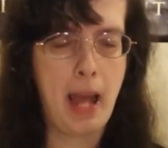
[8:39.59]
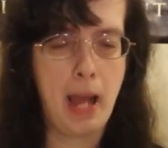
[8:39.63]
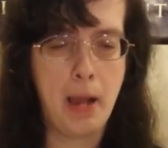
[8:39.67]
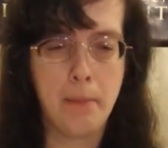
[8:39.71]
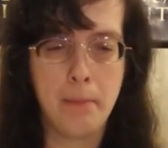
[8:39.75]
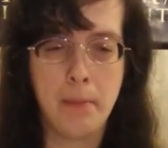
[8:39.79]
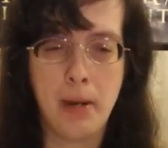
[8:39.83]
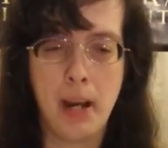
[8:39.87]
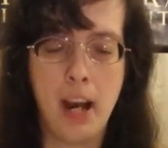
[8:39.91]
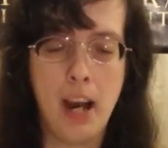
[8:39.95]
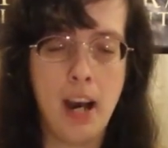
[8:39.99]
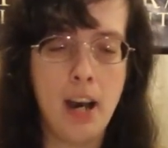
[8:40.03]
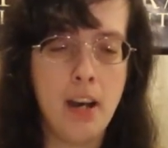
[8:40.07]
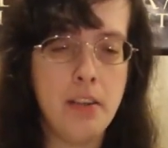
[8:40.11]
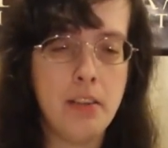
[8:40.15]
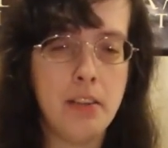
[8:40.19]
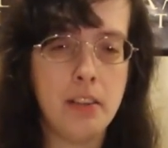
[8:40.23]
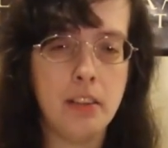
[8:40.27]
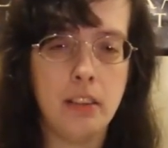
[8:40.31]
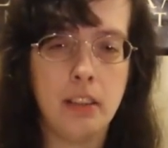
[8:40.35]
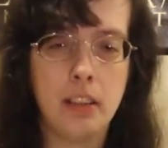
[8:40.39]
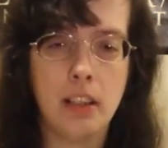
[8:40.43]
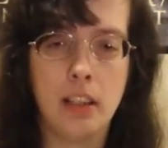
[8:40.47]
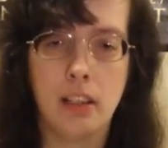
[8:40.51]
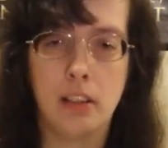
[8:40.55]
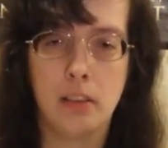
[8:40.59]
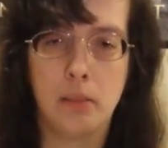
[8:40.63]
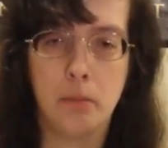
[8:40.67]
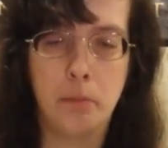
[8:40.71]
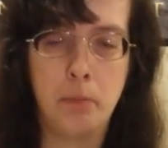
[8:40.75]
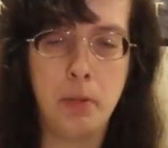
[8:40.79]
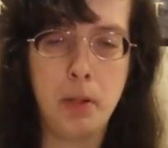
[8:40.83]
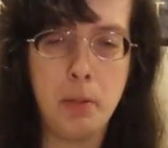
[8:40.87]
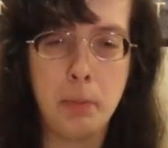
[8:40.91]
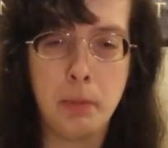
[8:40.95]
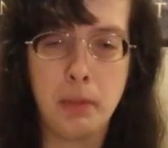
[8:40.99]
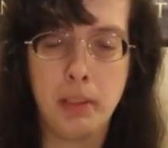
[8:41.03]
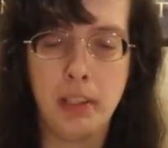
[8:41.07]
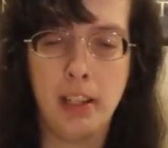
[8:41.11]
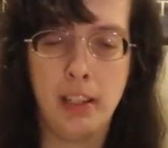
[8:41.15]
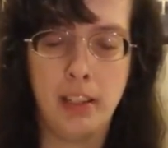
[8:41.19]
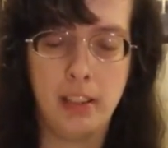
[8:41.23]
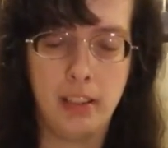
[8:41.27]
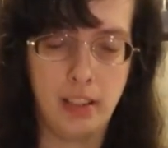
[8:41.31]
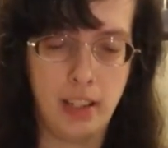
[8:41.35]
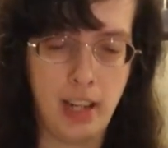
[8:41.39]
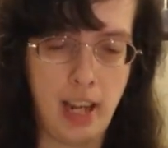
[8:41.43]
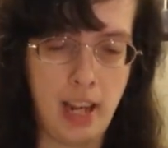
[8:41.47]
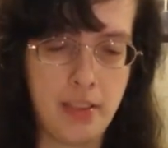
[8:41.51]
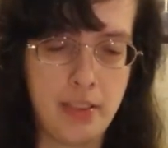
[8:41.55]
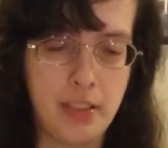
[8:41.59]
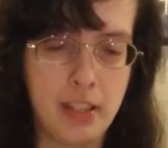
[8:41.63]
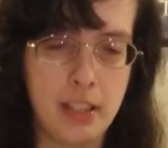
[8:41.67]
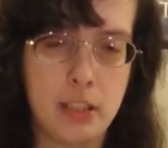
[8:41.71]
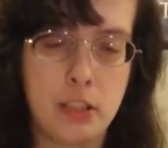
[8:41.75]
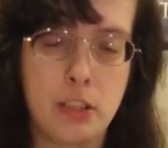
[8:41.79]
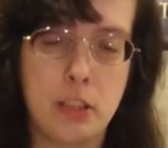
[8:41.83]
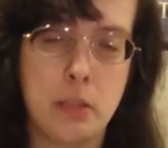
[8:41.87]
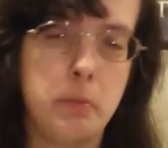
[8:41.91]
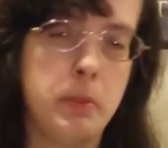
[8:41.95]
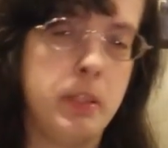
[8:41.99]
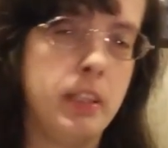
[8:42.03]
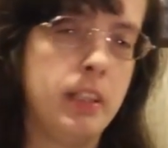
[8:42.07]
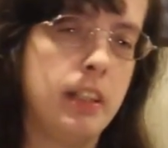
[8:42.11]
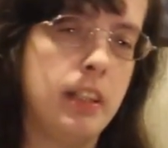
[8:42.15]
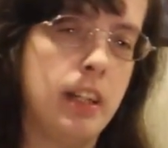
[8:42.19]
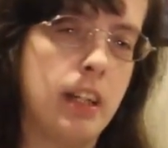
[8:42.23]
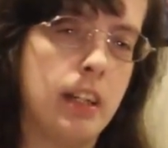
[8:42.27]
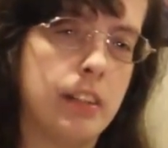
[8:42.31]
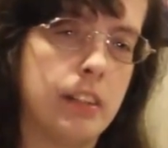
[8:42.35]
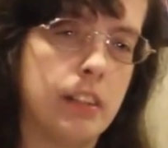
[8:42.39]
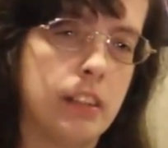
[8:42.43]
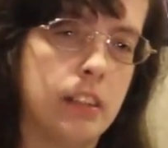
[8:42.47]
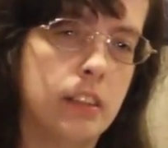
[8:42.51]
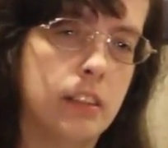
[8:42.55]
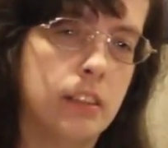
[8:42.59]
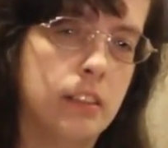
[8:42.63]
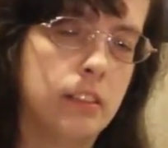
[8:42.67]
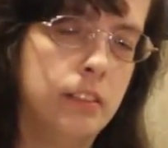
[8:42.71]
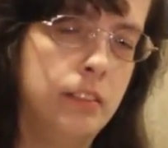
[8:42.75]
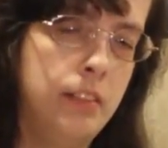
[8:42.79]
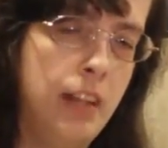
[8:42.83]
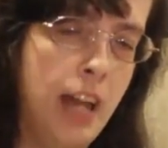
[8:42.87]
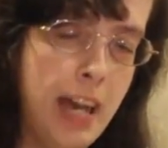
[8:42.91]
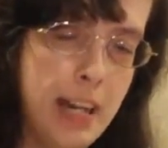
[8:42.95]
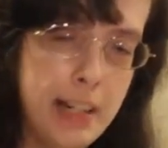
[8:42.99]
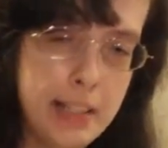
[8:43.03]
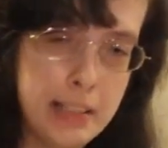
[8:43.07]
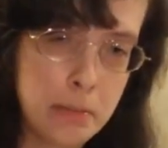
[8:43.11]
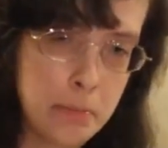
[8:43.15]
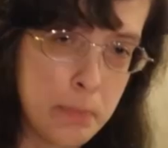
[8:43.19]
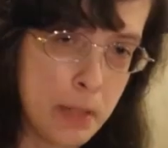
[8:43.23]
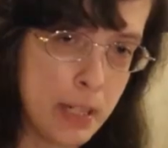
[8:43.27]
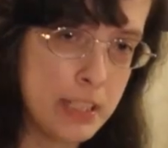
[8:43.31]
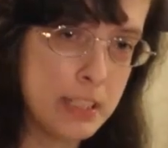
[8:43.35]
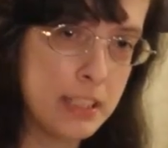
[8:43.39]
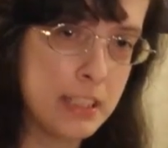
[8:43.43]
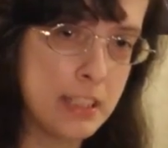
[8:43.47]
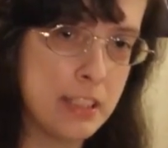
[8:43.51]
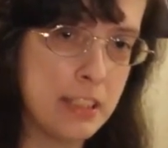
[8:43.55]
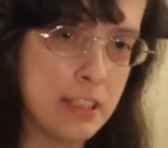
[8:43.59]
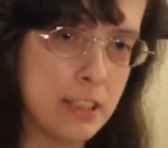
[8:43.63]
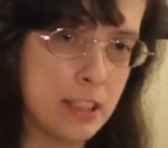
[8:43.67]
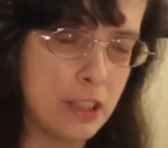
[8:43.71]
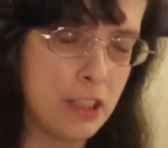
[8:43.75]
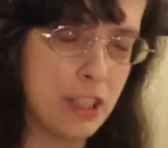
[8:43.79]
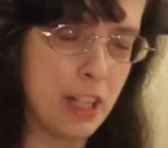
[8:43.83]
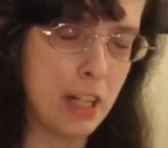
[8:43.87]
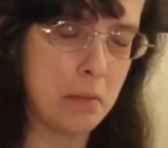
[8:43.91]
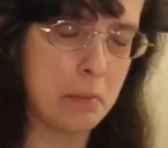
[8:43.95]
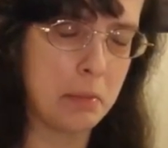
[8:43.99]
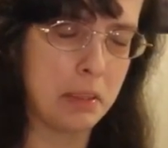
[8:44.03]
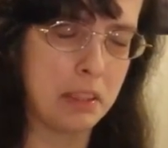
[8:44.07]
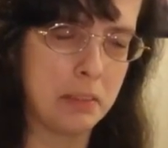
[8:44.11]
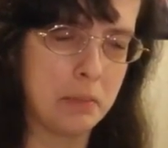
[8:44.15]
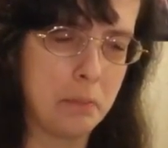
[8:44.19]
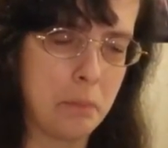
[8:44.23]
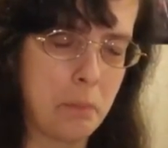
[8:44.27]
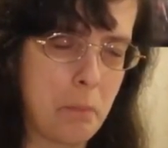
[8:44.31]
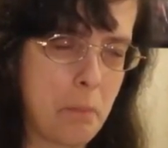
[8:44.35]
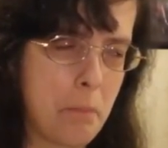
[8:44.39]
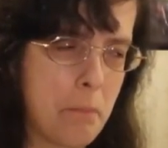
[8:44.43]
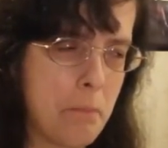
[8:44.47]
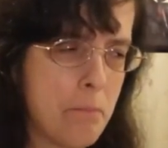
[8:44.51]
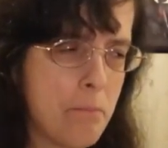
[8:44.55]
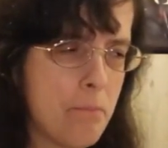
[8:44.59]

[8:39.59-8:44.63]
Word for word: And my other co- people that I think should be together, not as much as Gemma,